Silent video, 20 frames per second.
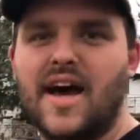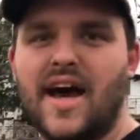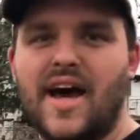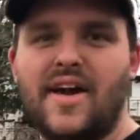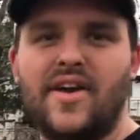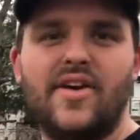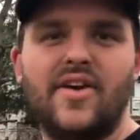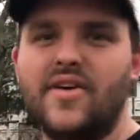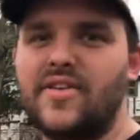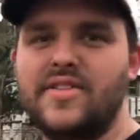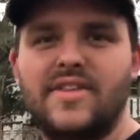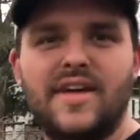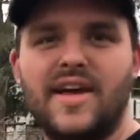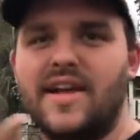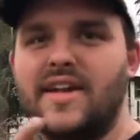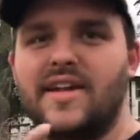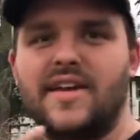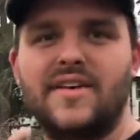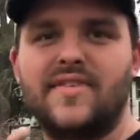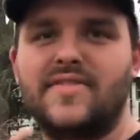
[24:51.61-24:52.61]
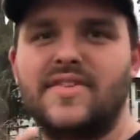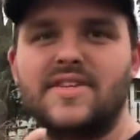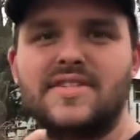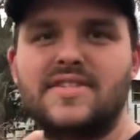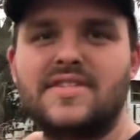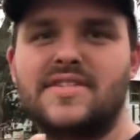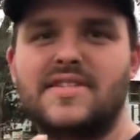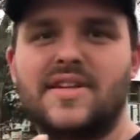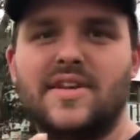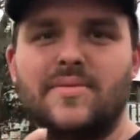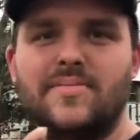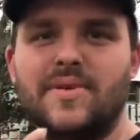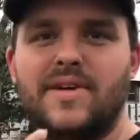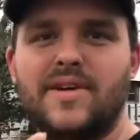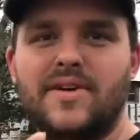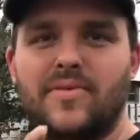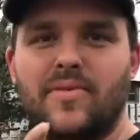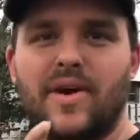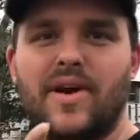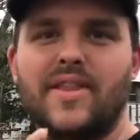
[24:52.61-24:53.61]
I don't know what the ending of this is going to
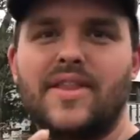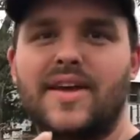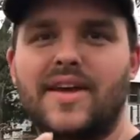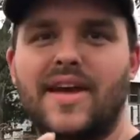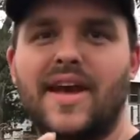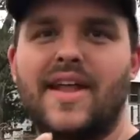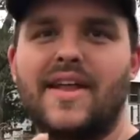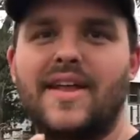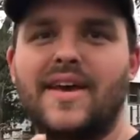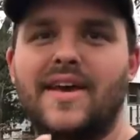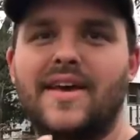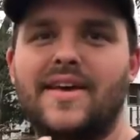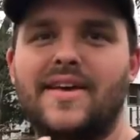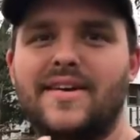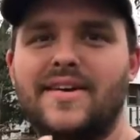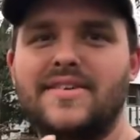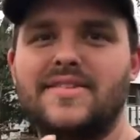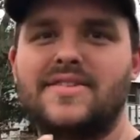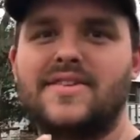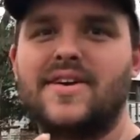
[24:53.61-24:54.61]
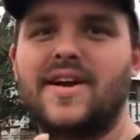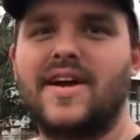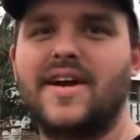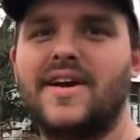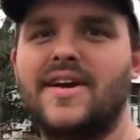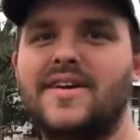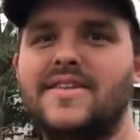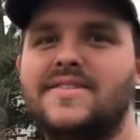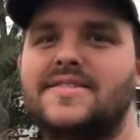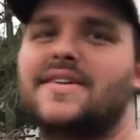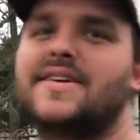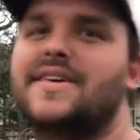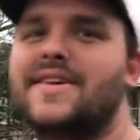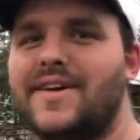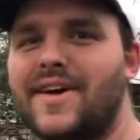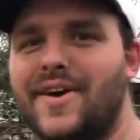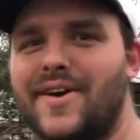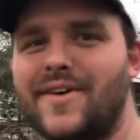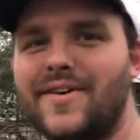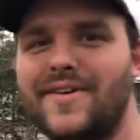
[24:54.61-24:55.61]
be or where the Kenda Easter egg hunt's going to
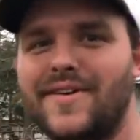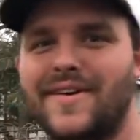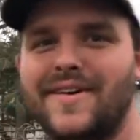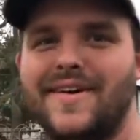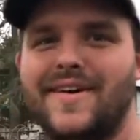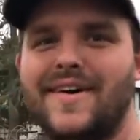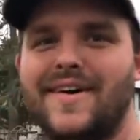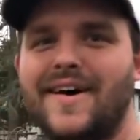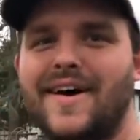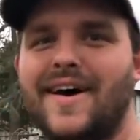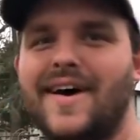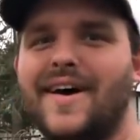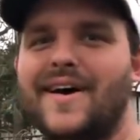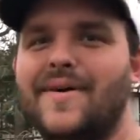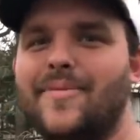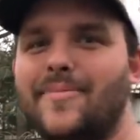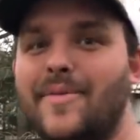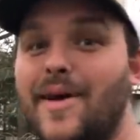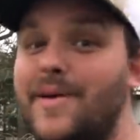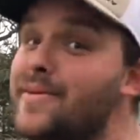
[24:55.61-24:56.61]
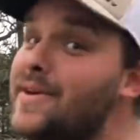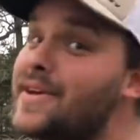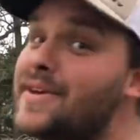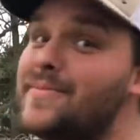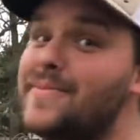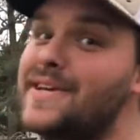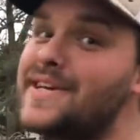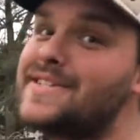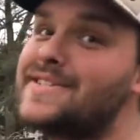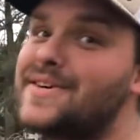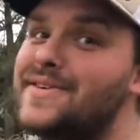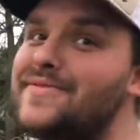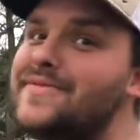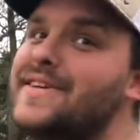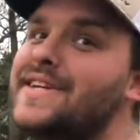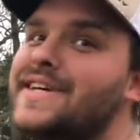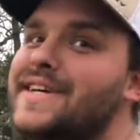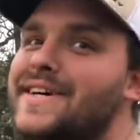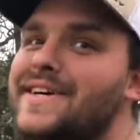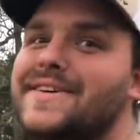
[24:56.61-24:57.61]
go. Yeah. Um, maybe it could be its own
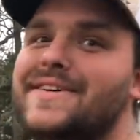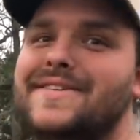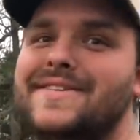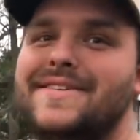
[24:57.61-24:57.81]
video.